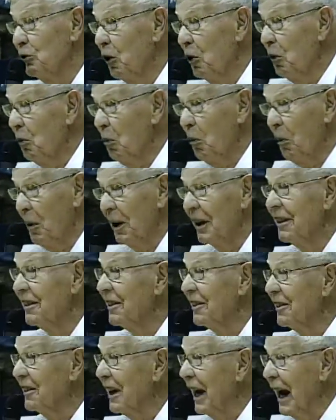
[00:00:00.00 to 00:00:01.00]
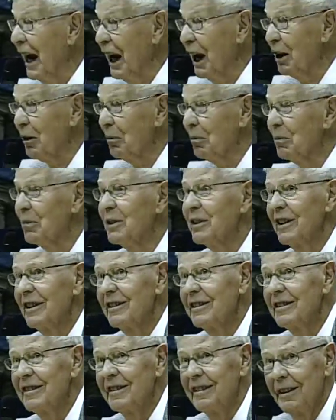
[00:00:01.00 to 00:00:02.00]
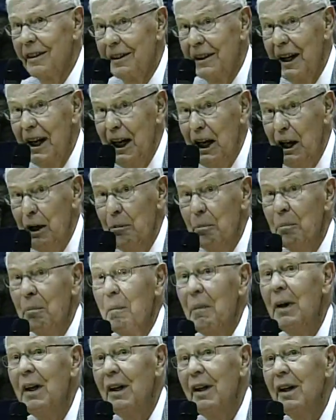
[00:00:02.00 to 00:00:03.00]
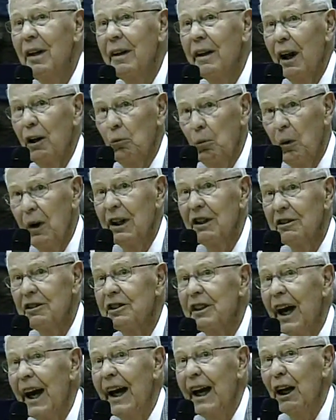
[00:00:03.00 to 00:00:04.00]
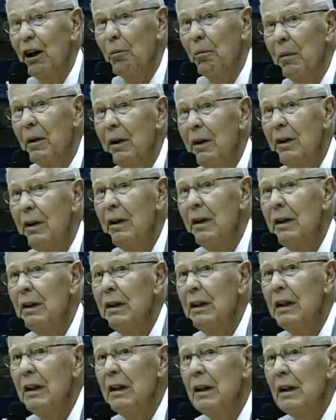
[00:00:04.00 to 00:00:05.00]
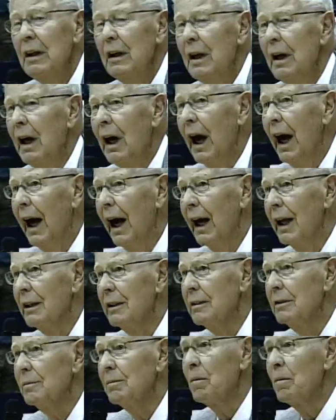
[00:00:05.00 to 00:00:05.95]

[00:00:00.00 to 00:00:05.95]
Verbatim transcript: don't win games. It's the team that wins games. And